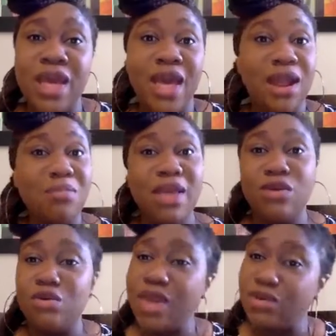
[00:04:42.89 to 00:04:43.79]
And I'm like,
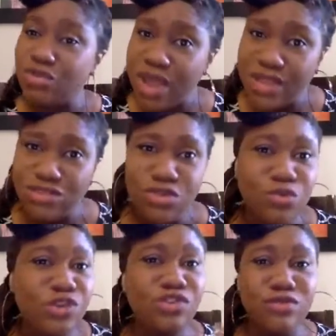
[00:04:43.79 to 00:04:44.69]
okay, great. So
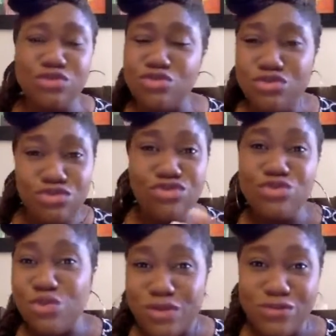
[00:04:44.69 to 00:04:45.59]
which of the tools do
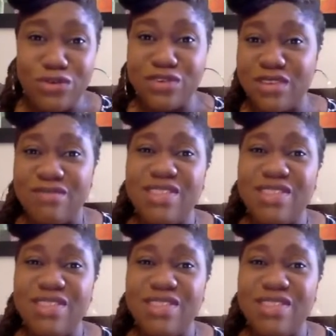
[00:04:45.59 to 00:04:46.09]
you want for yourself?